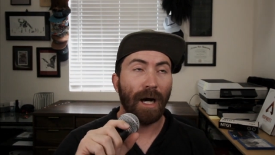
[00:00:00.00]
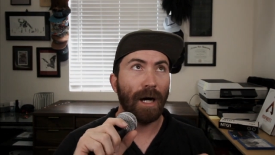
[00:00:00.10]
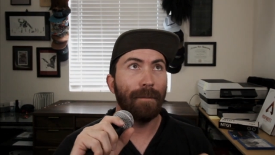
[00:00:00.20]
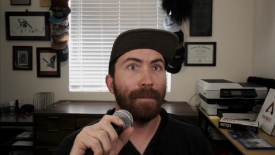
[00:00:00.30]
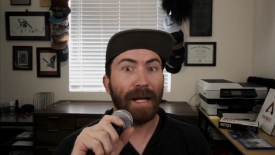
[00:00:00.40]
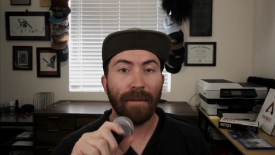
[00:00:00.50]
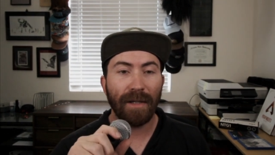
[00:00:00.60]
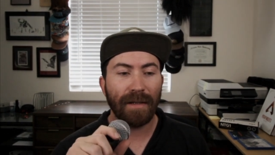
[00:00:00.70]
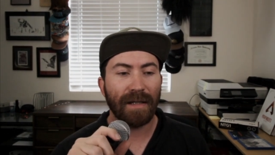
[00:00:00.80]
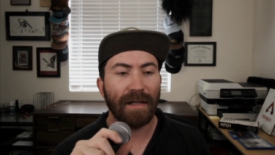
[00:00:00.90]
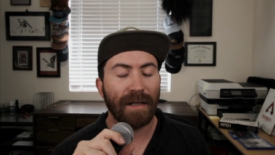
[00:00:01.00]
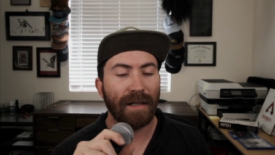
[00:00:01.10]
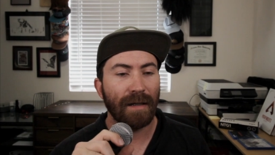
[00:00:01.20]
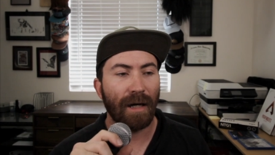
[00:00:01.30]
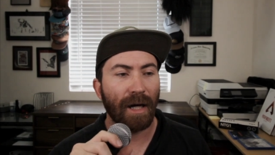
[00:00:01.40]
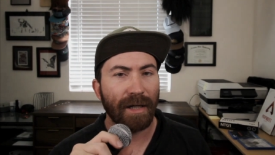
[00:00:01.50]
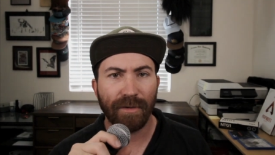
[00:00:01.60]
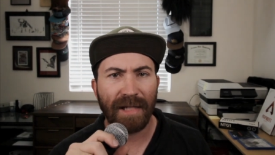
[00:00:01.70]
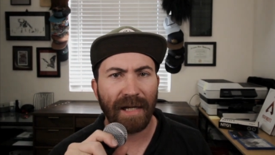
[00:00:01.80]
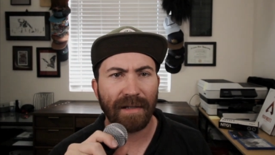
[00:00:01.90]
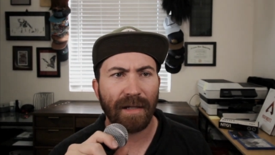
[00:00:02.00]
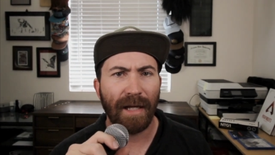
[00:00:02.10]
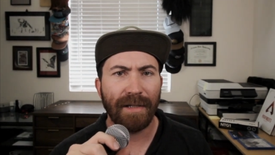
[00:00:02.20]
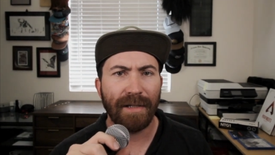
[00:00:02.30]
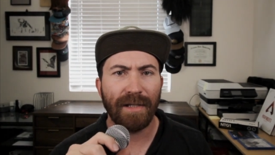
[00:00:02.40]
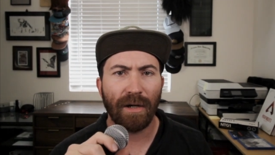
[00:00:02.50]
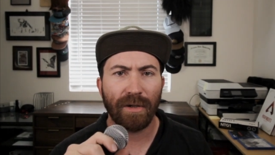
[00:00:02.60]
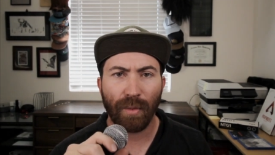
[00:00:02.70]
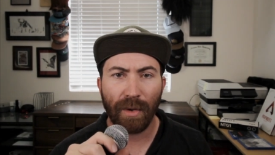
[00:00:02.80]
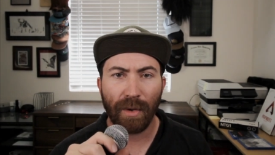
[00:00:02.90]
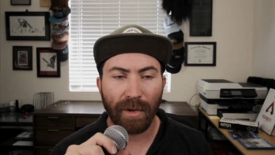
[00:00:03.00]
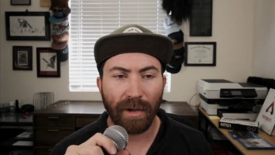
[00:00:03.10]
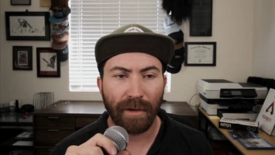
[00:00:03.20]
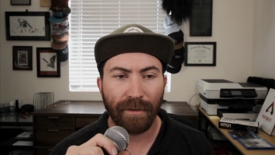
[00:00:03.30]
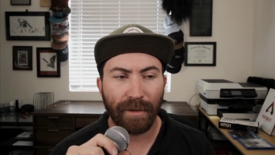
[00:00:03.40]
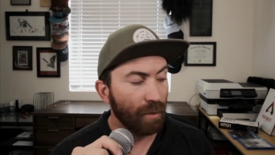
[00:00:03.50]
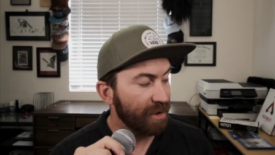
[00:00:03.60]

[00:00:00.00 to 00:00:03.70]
uh, maybe the Audio Technica ATR 2100,